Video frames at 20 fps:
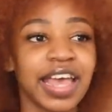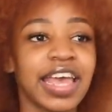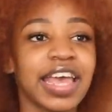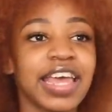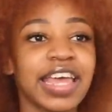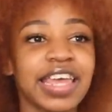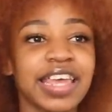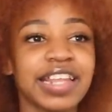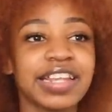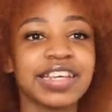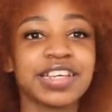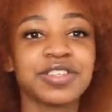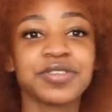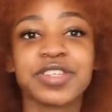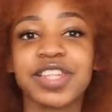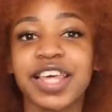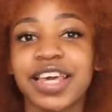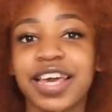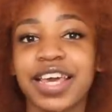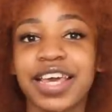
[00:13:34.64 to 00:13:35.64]
And it
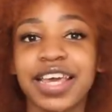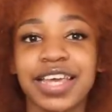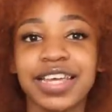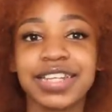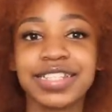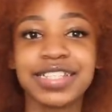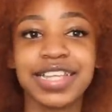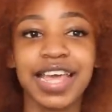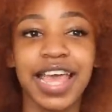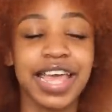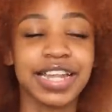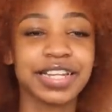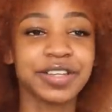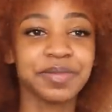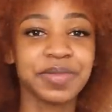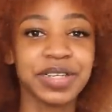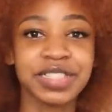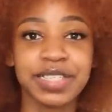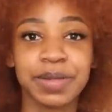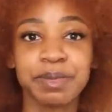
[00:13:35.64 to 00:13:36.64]
was like a hit
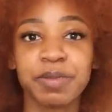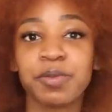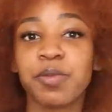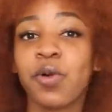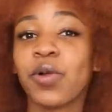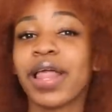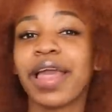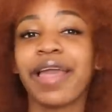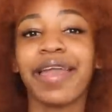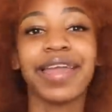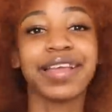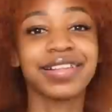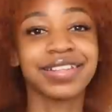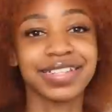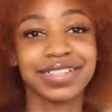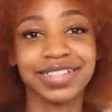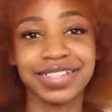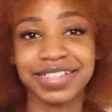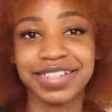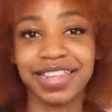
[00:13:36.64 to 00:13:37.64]
and miss. Some people
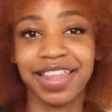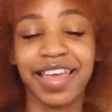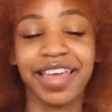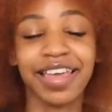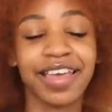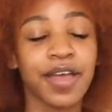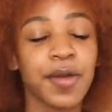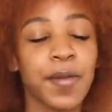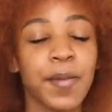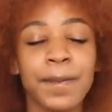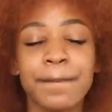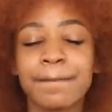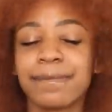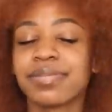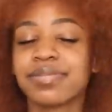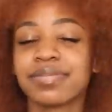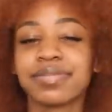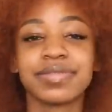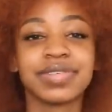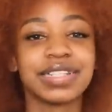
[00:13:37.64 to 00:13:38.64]
hated it,
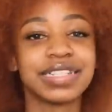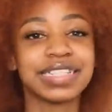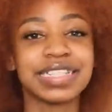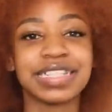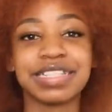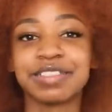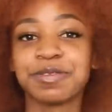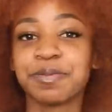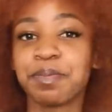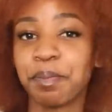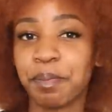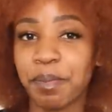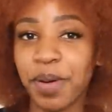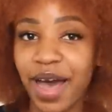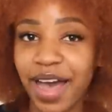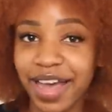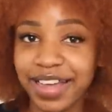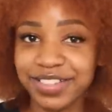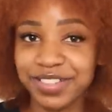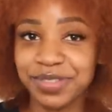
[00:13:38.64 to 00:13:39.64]
like
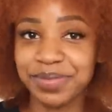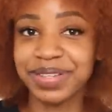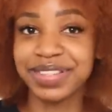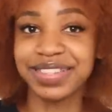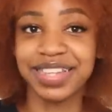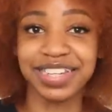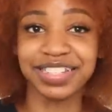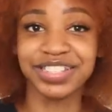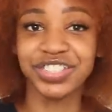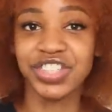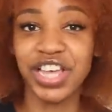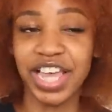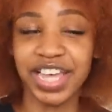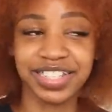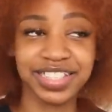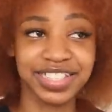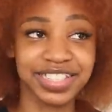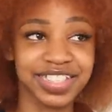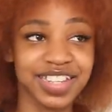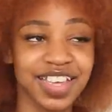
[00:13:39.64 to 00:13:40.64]
despise with their
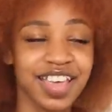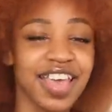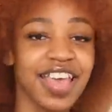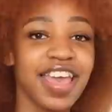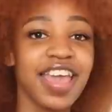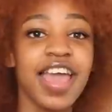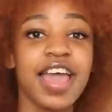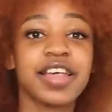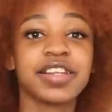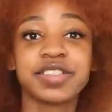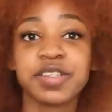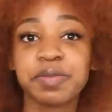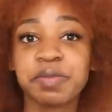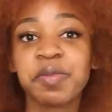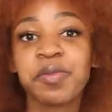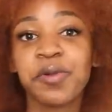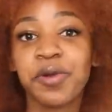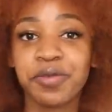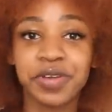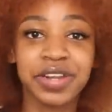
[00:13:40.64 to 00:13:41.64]
chest, and then some
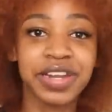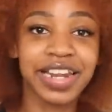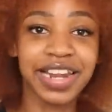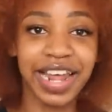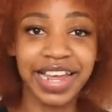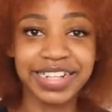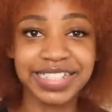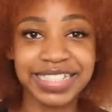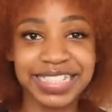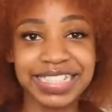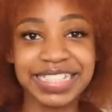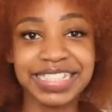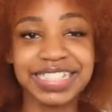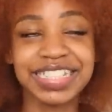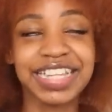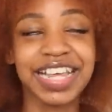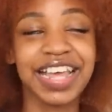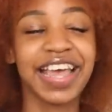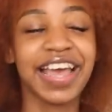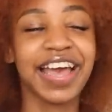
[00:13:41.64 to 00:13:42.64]
people really liked
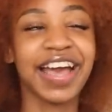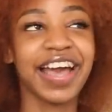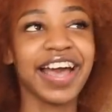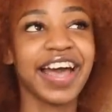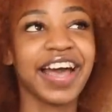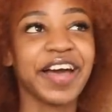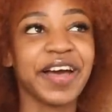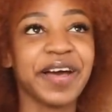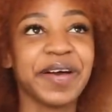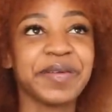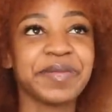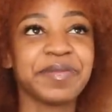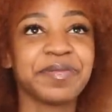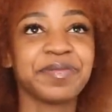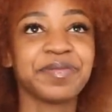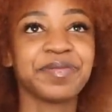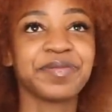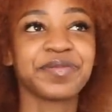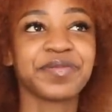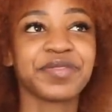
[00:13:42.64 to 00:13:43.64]
it. Um,